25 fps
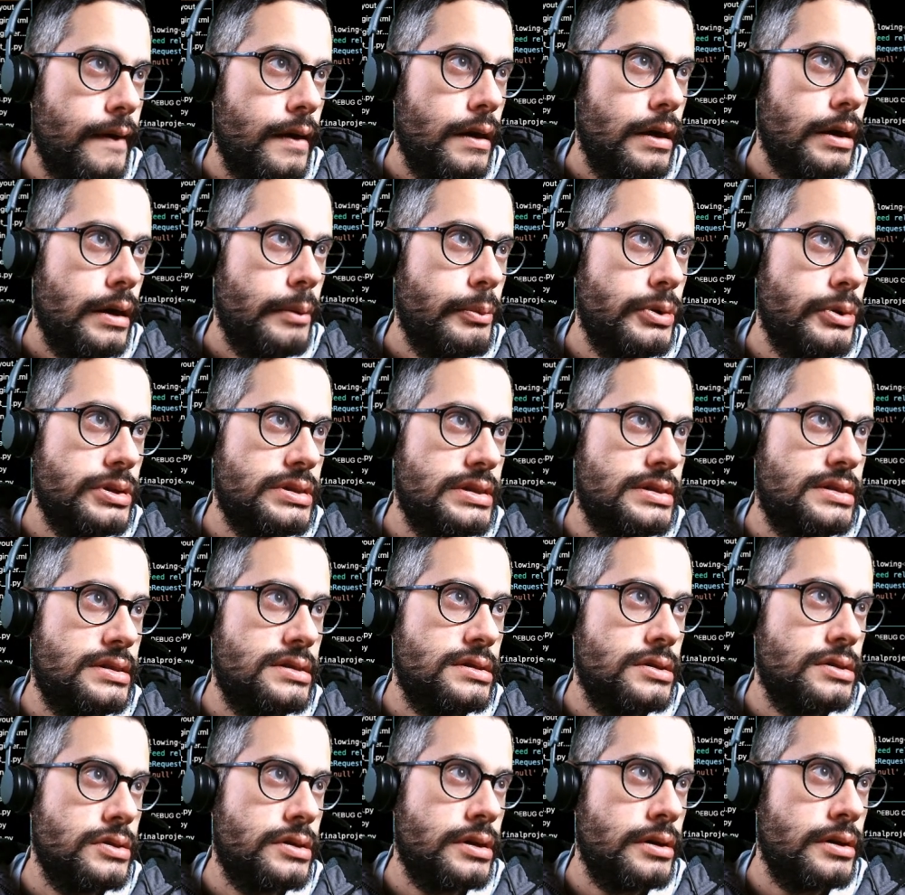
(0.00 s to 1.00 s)
But this is
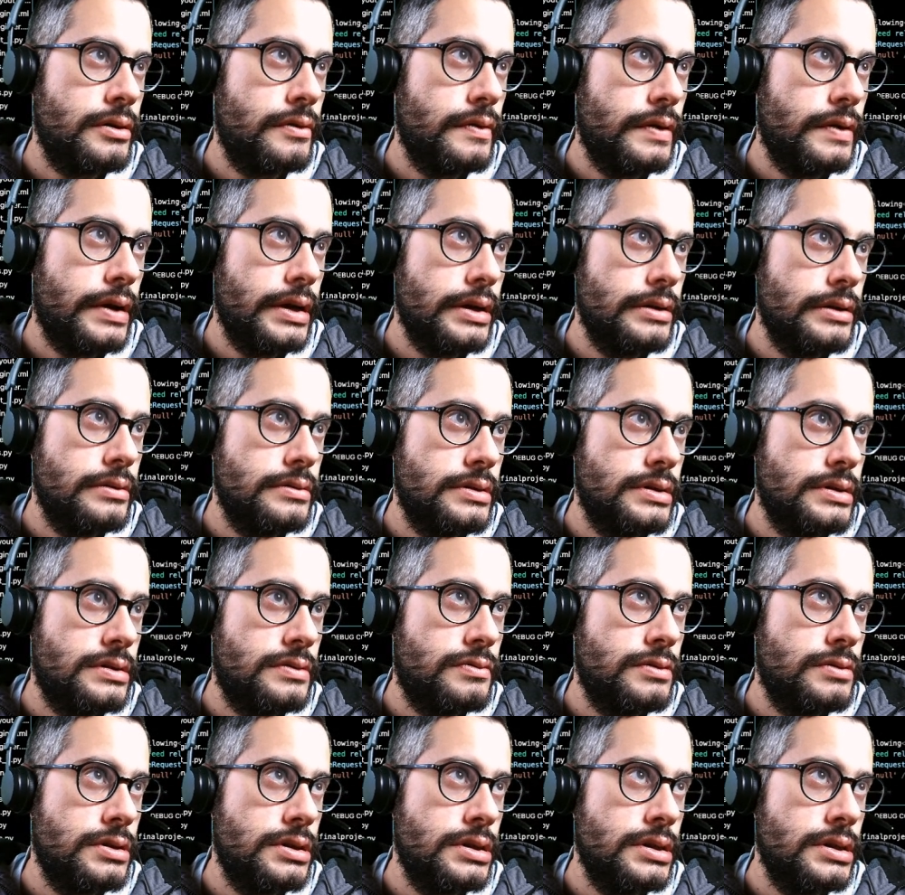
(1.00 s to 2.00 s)
looking great. This
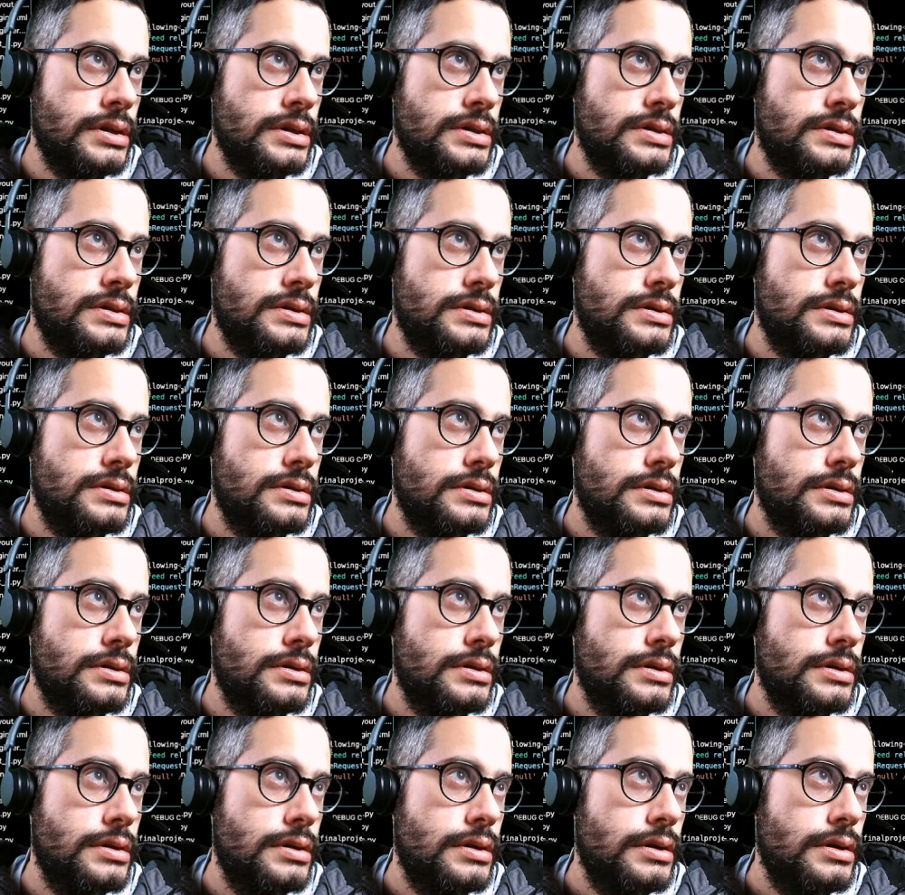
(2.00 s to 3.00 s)
really is.
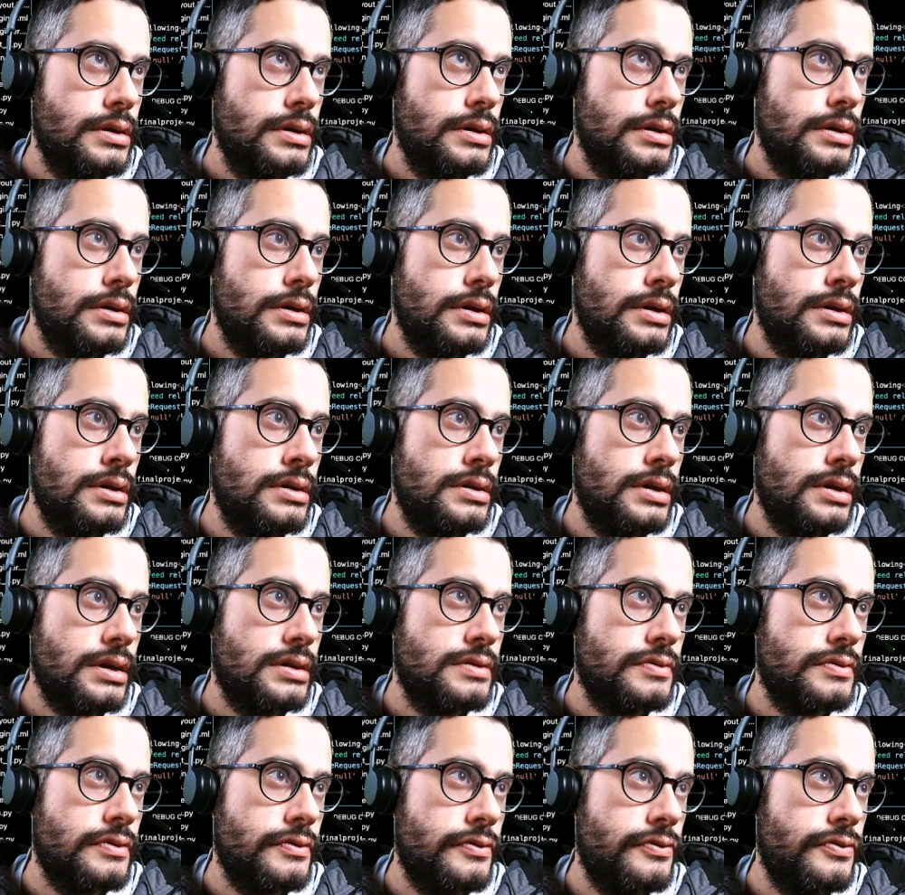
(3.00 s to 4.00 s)
Index
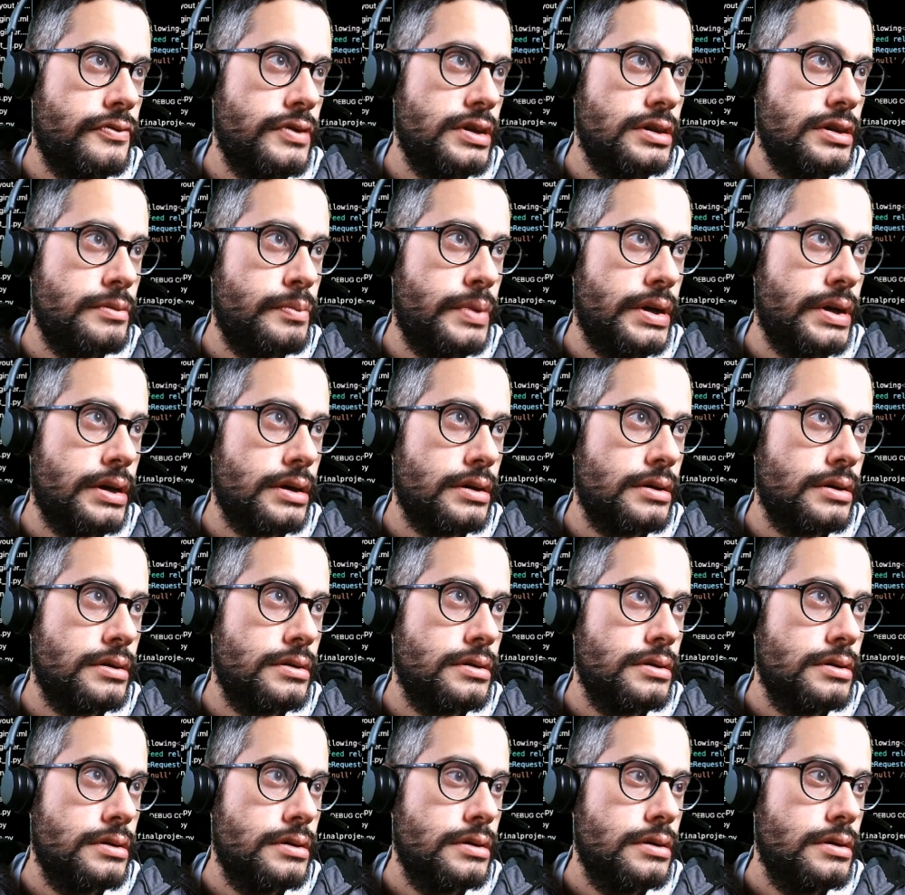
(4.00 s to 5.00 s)
for feedback.
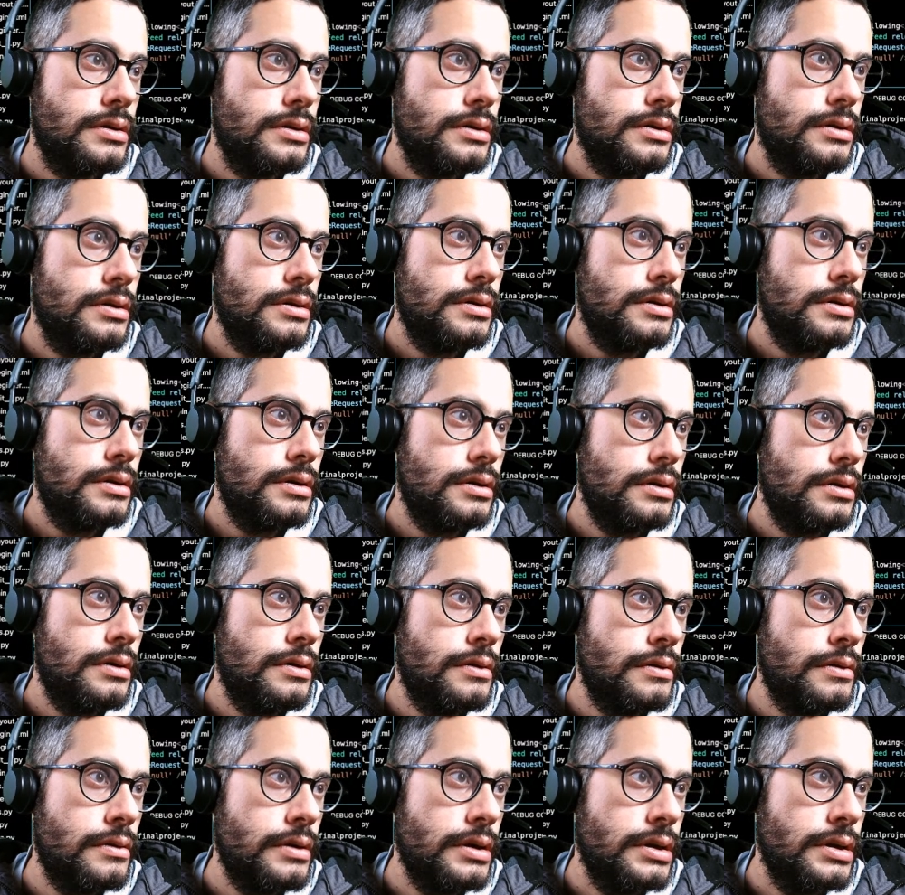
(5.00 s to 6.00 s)

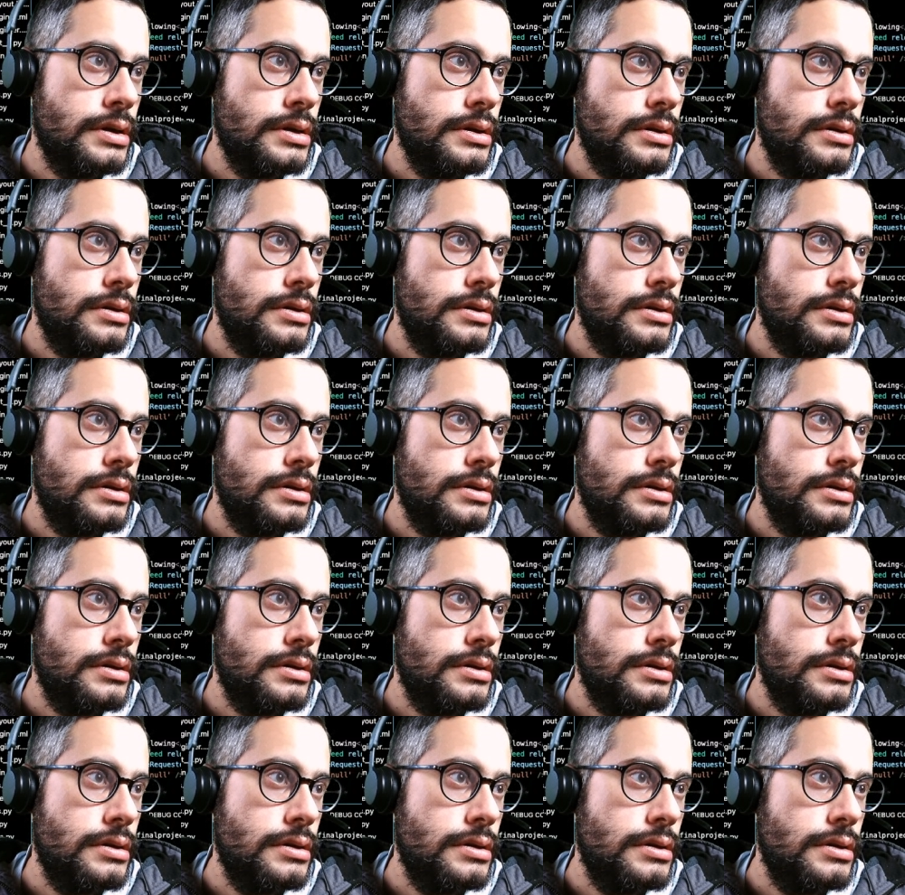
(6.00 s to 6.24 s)
Okay.